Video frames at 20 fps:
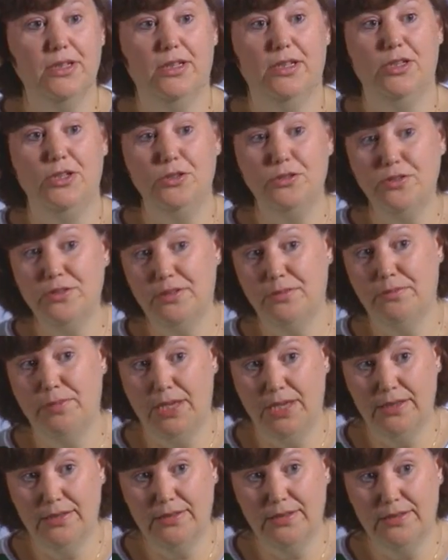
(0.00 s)
using
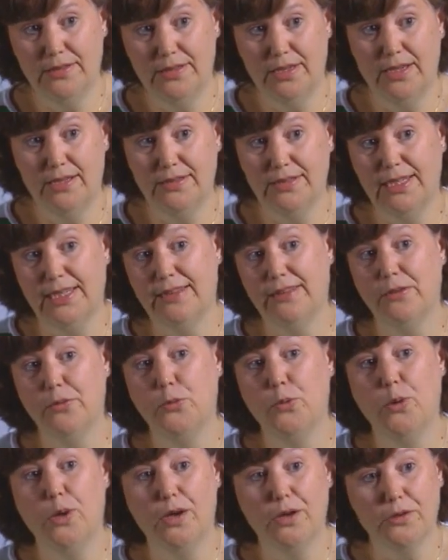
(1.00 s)
pesticides? Can the
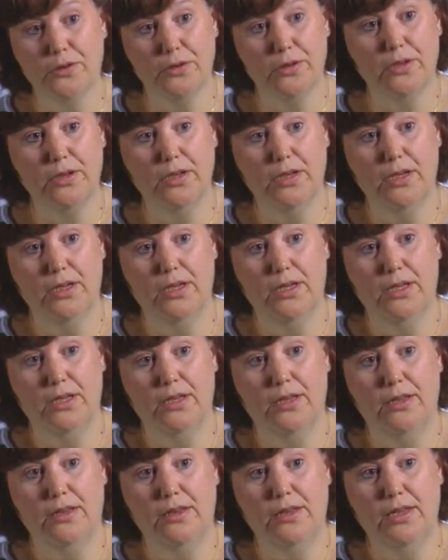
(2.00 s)
water
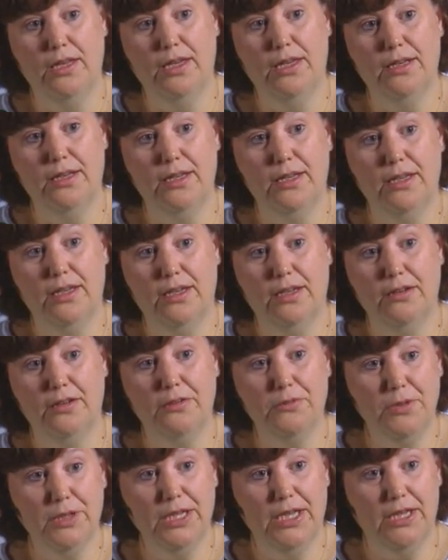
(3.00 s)
that
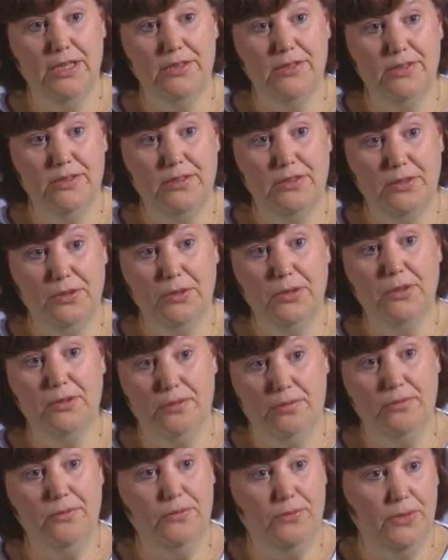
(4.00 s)
irrigates your
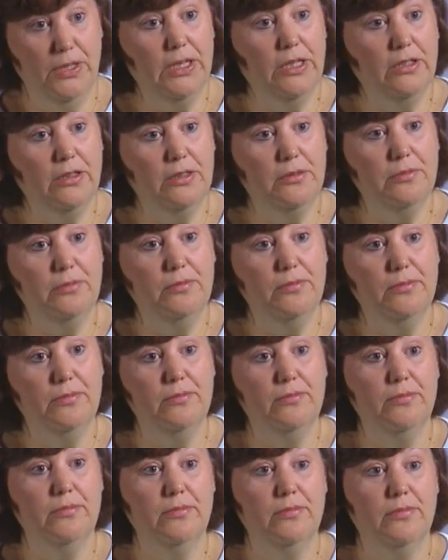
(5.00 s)
field
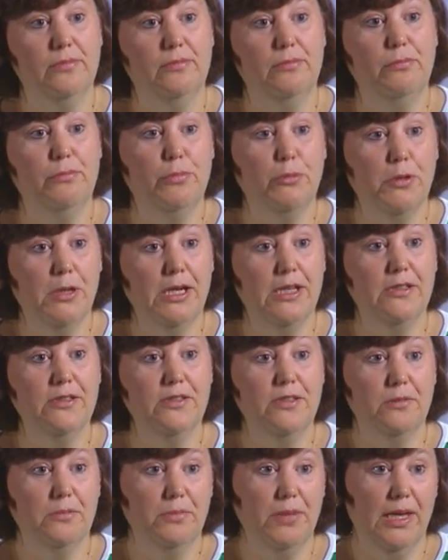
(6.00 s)
bring
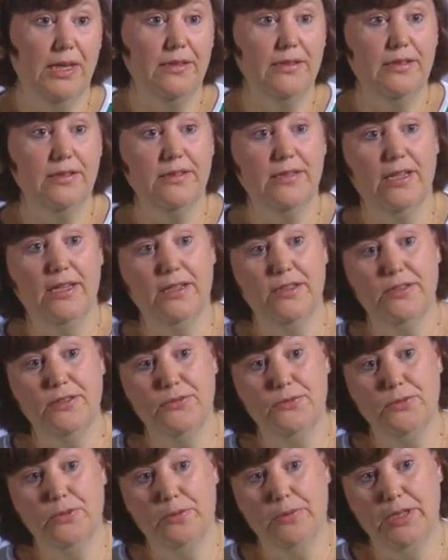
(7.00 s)
some pesticides
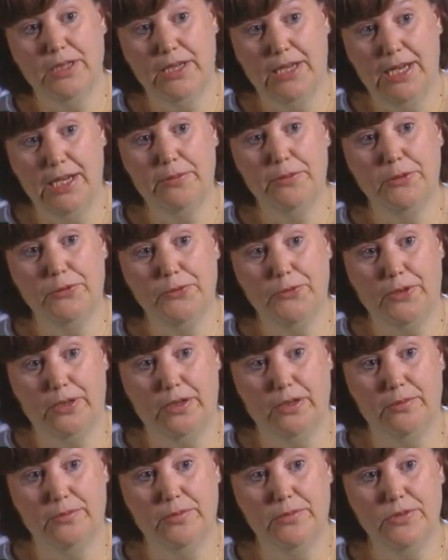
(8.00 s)
from the neighbor
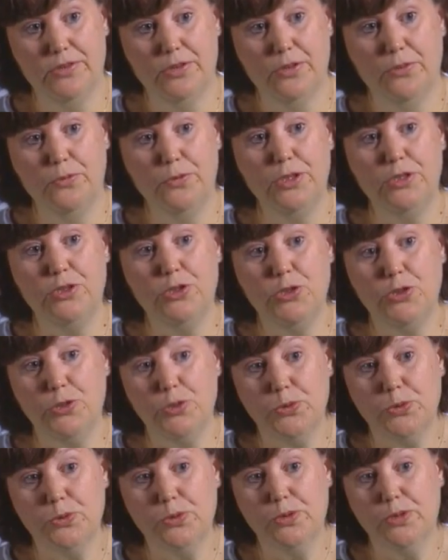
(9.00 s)
farm? So we
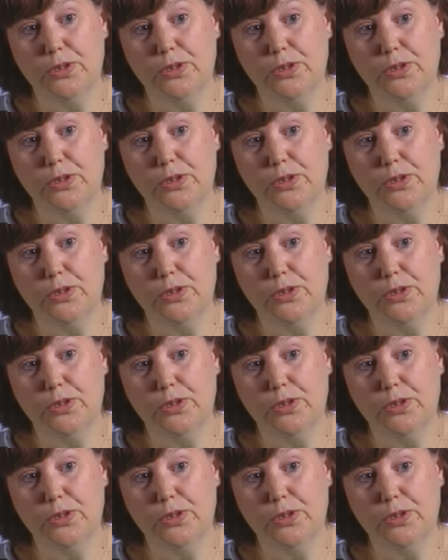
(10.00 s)
do,